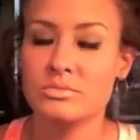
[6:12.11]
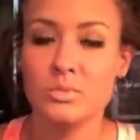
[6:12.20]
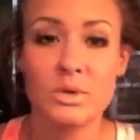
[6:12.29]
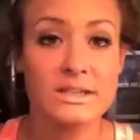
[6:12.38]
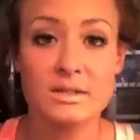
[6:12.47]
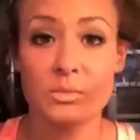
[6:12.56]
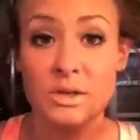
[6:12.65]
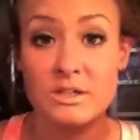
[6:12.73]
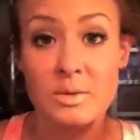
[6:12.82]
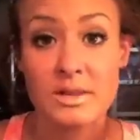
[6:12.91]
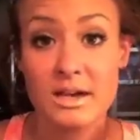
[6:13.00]
weeks and
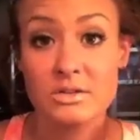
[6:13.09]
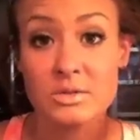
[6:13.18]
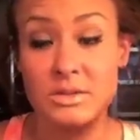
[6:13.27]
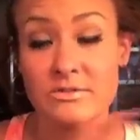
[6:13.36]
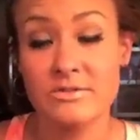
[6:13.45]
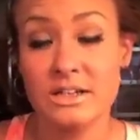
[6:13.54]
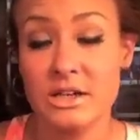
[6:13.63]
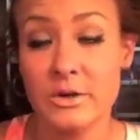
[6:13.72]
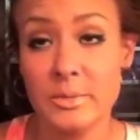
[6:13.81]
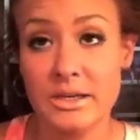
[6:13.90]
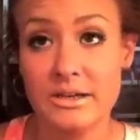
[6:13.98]
weeks without doing a
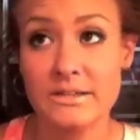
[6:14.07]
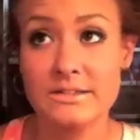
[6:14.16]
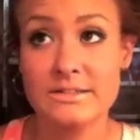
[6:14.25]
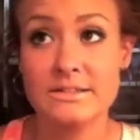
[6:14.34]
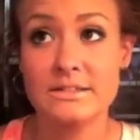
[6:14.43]
video because